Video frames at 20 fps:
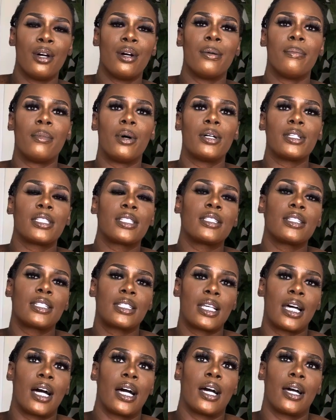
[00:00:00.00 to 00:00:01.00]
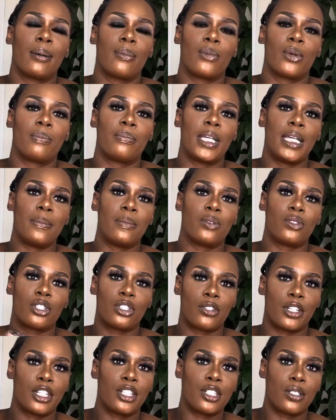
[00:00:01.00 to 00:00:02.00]
Most of the time when people
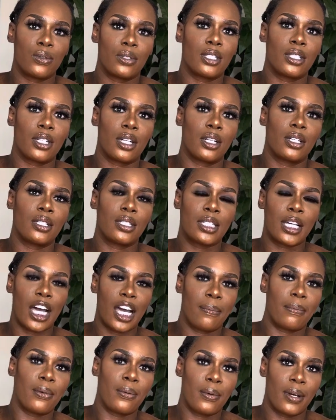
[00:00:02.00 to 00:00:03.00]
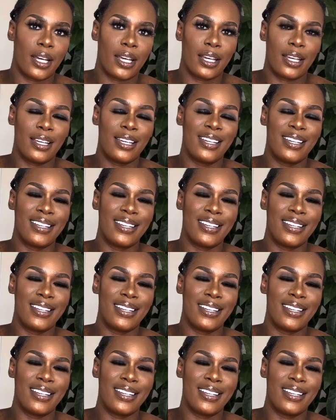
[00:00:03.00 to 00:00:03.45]
treat you a certain type of way,